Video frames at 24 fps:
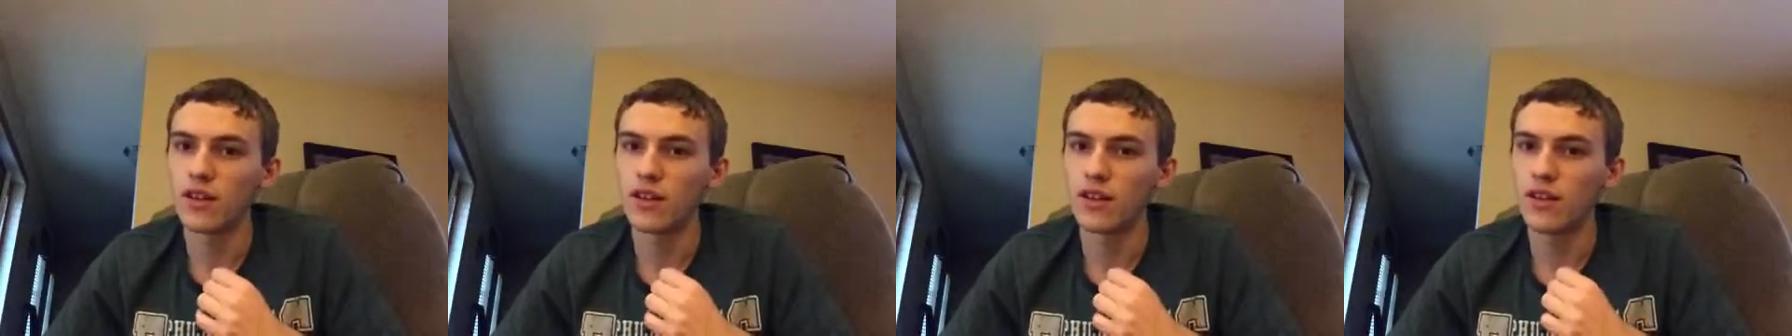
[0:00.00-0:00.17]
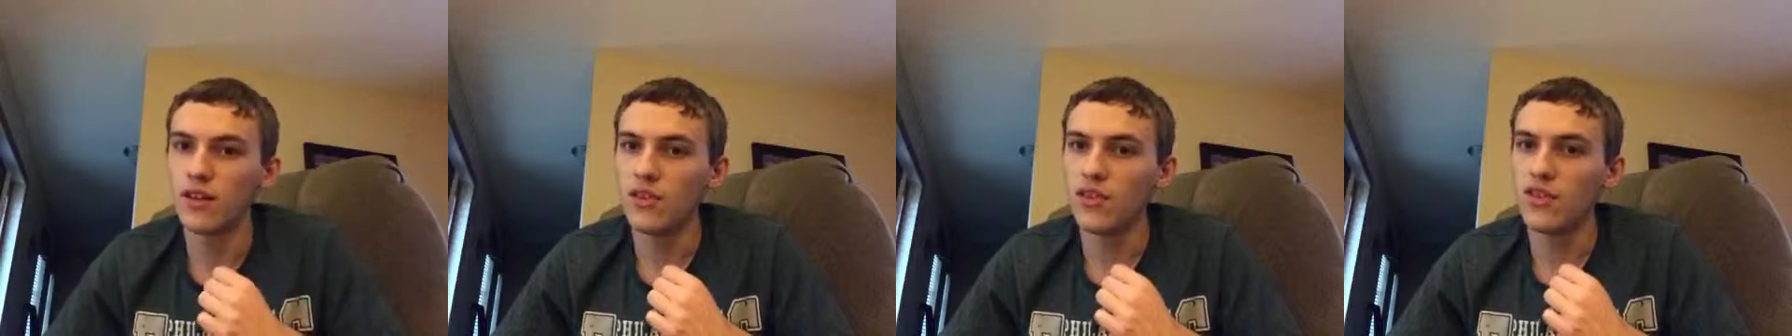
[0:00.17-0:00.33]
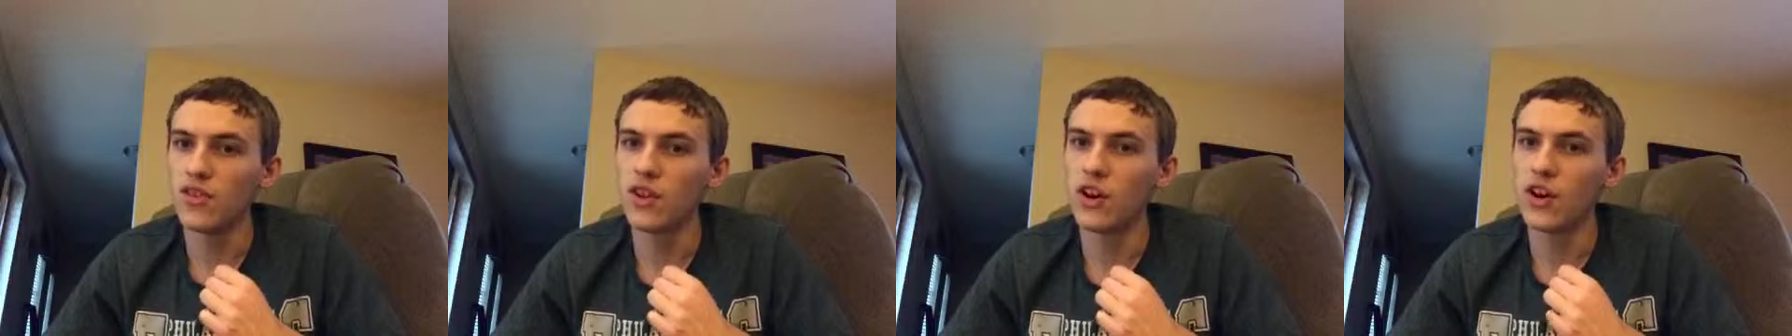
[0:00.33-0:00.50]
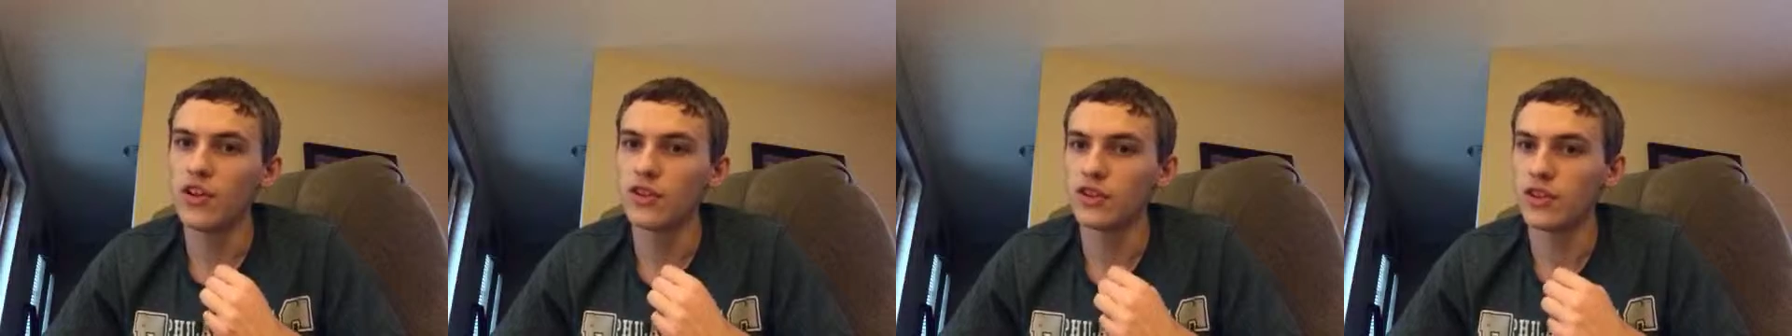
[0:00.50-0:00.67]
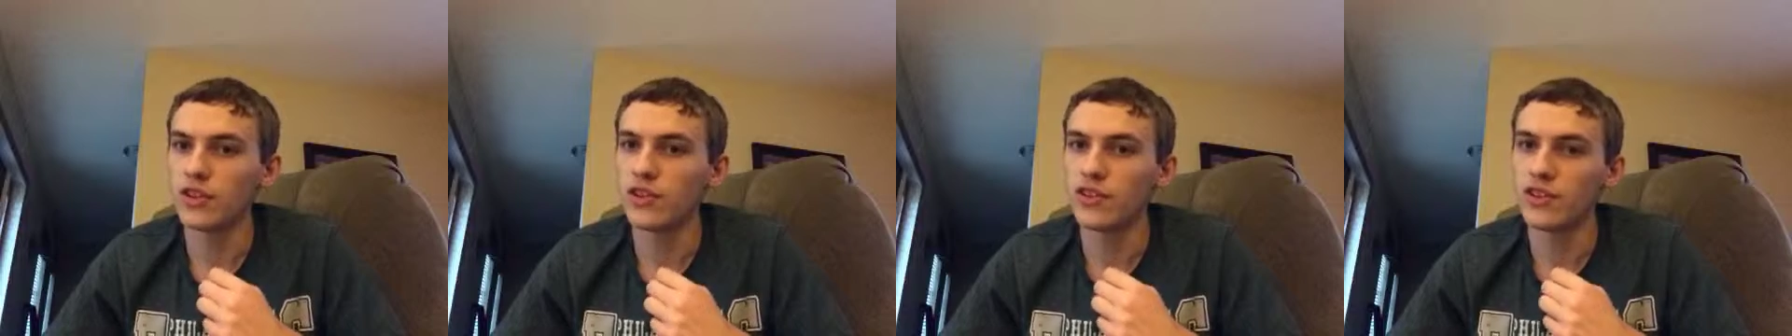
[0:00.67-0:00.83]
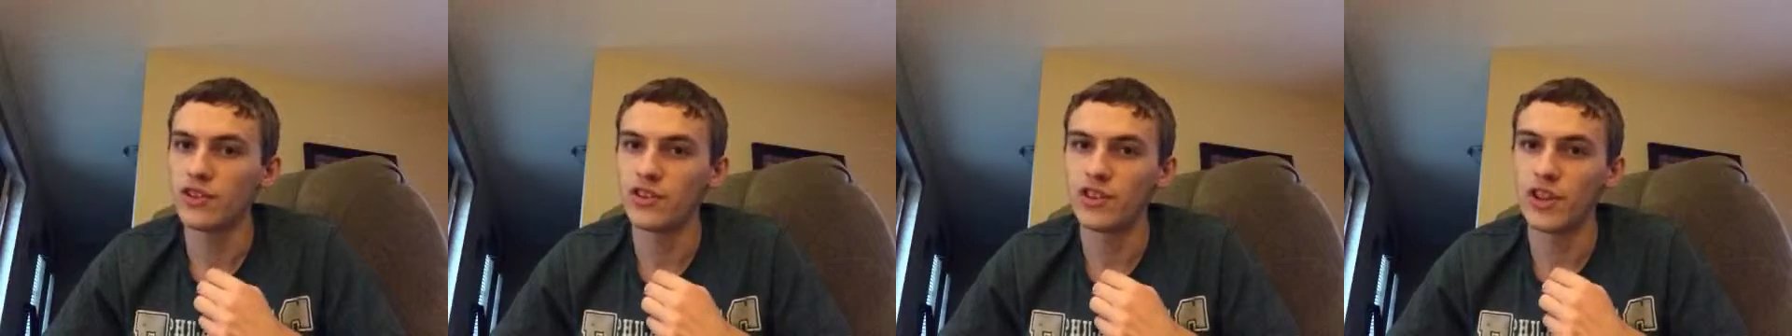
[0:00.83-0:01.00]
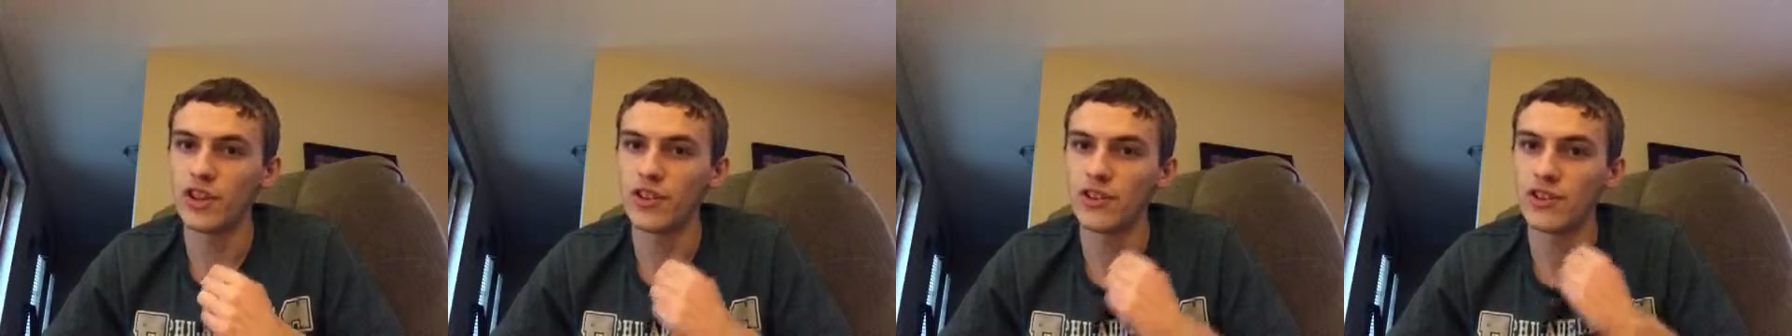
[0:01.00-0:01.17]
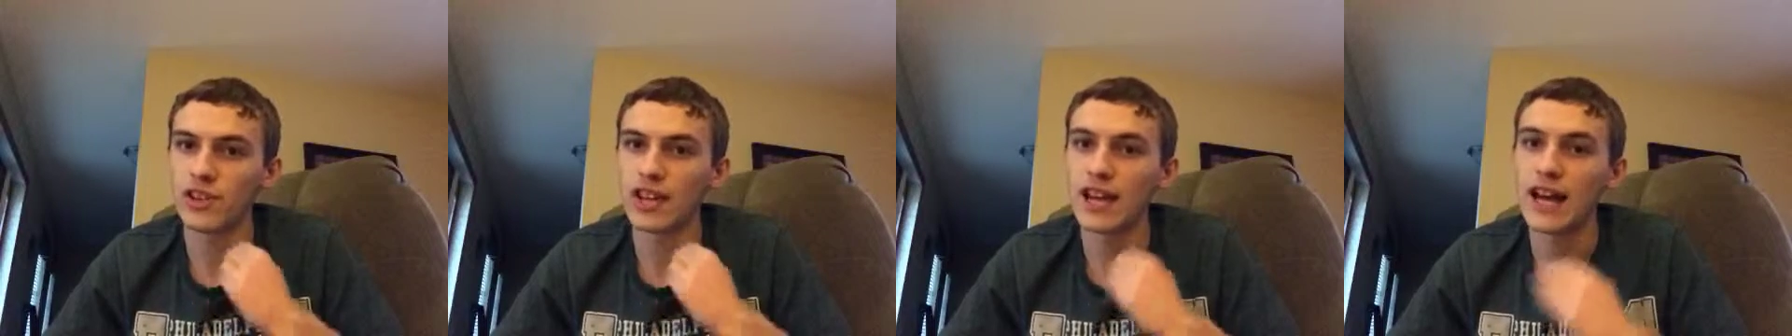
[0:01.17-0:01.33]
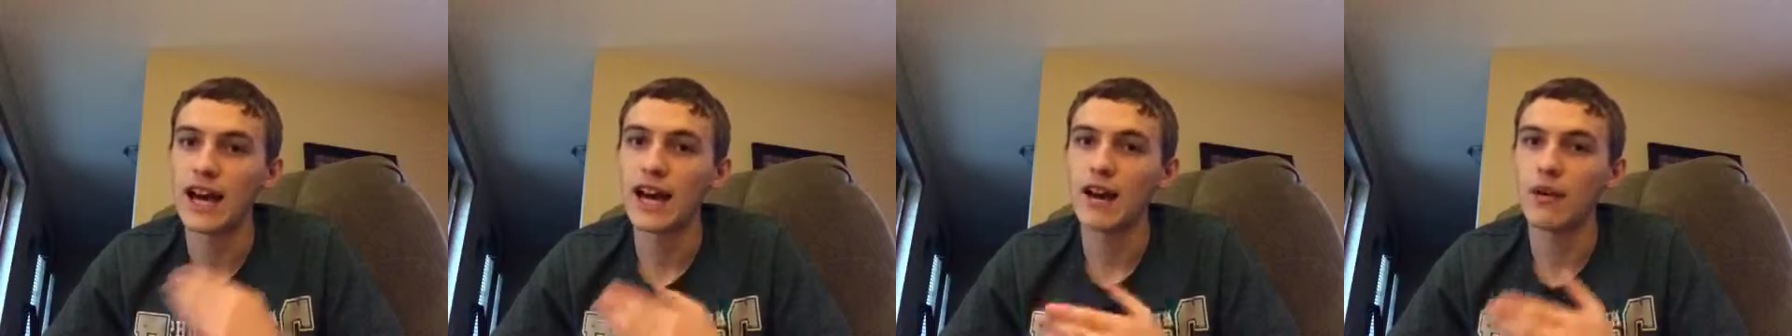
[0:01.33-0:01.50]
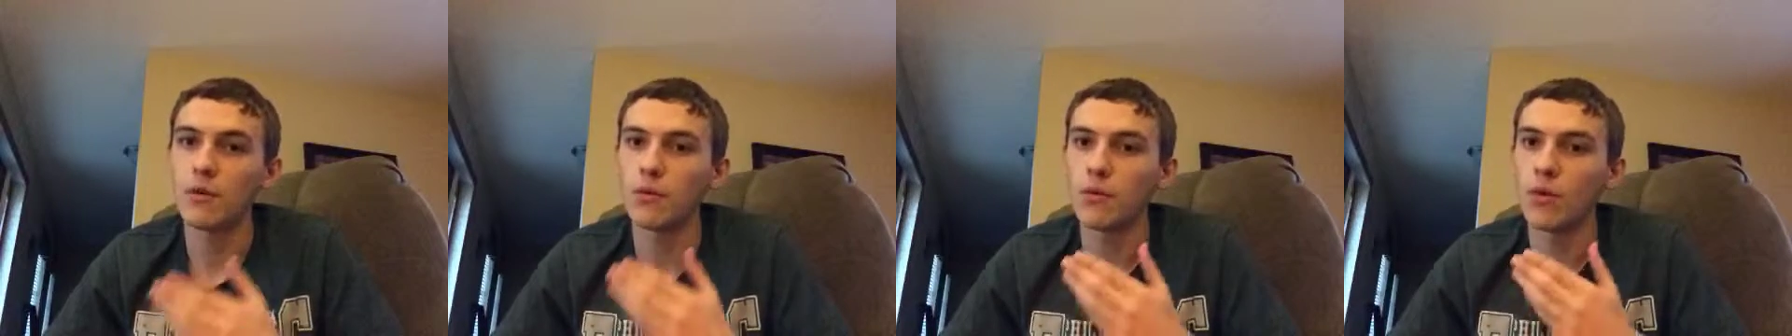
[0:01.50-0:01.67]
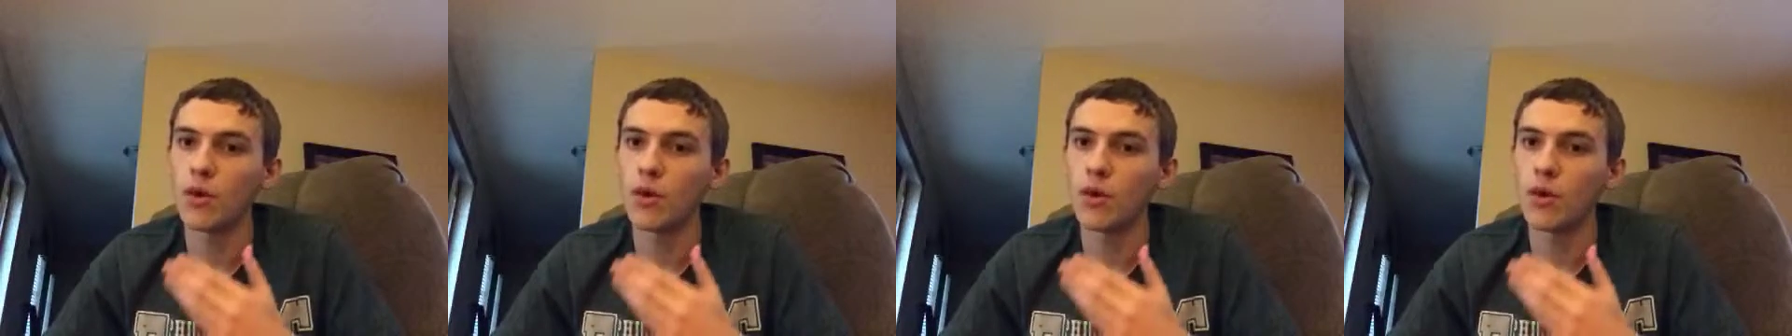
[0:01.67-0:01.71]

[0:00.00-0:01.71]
This song just does not